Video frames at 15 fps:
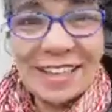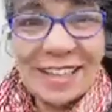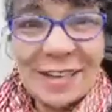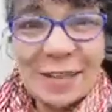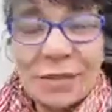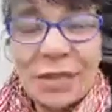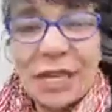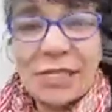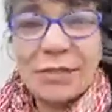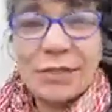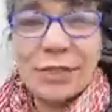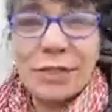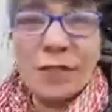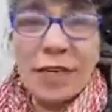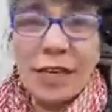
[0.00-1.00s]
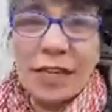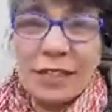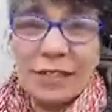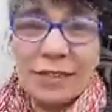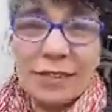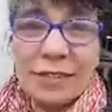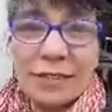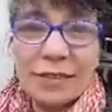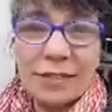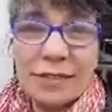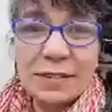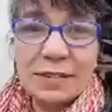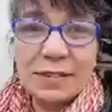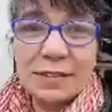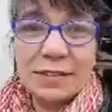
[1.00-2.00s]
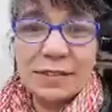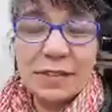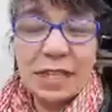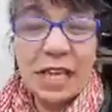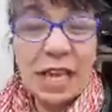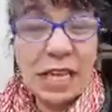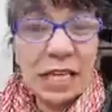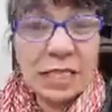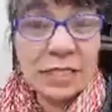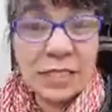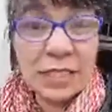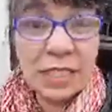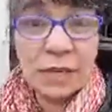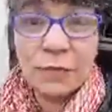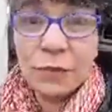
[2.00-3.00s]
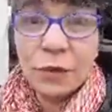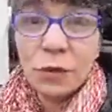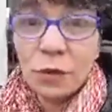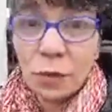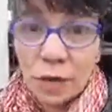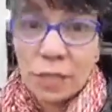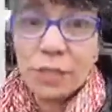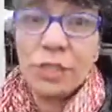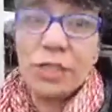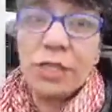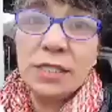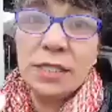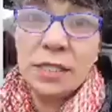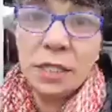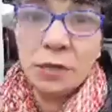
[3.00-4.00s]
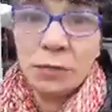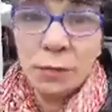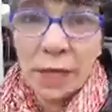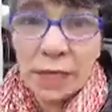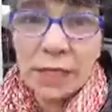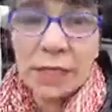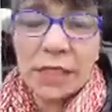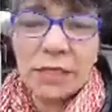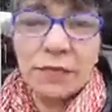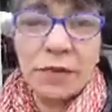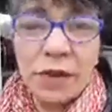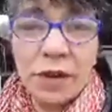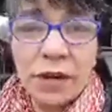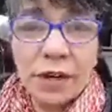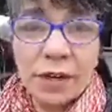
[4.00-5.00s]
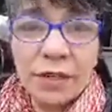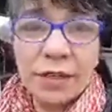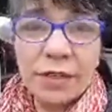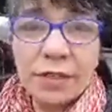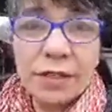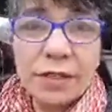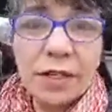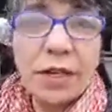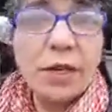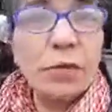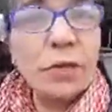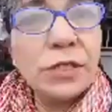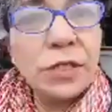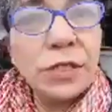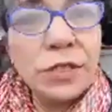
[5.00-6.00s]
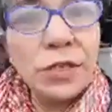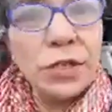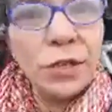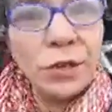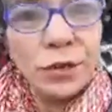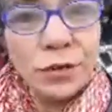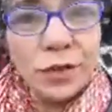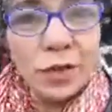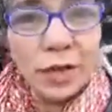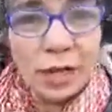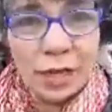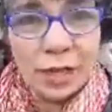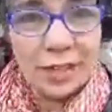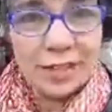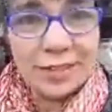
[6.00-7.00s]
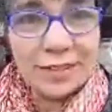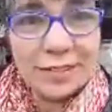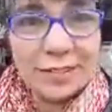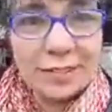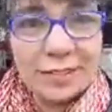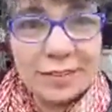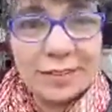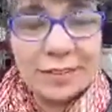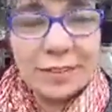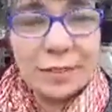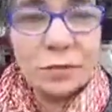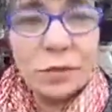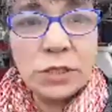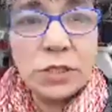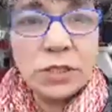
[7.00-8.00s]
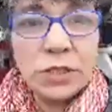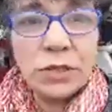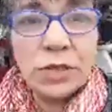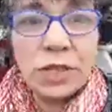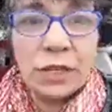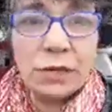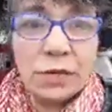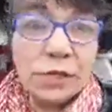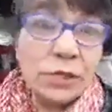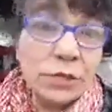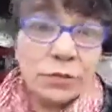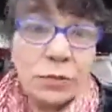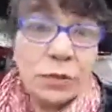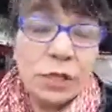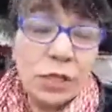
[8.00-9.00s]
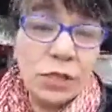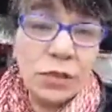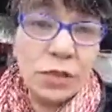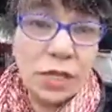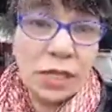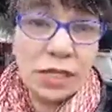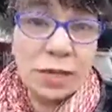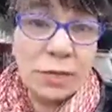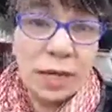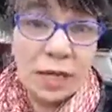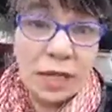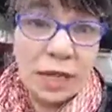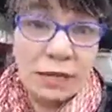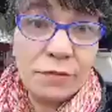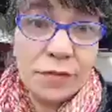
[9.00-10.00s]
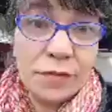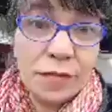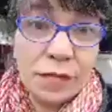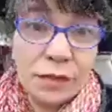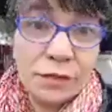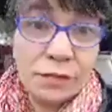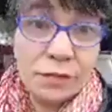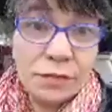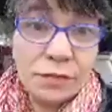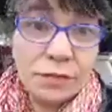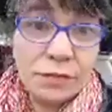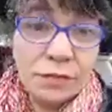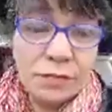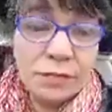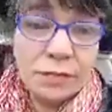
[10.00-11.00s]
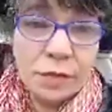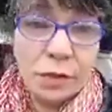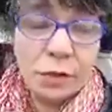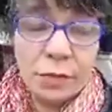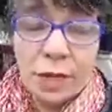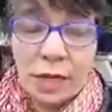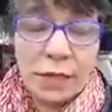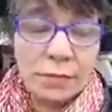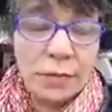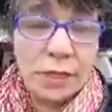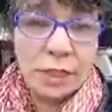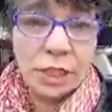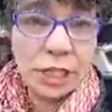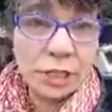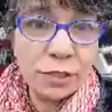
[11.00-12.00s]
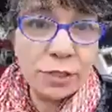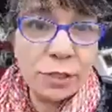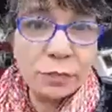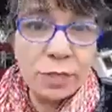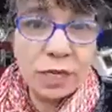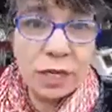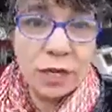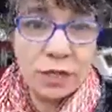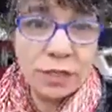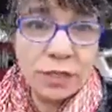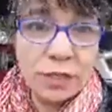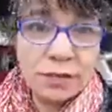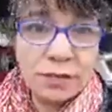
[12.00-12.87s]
But thanks for tuning in. And if you are watching this and you've made it this far, what do you think? What do you think? What do you think that my live video or my channel should be called?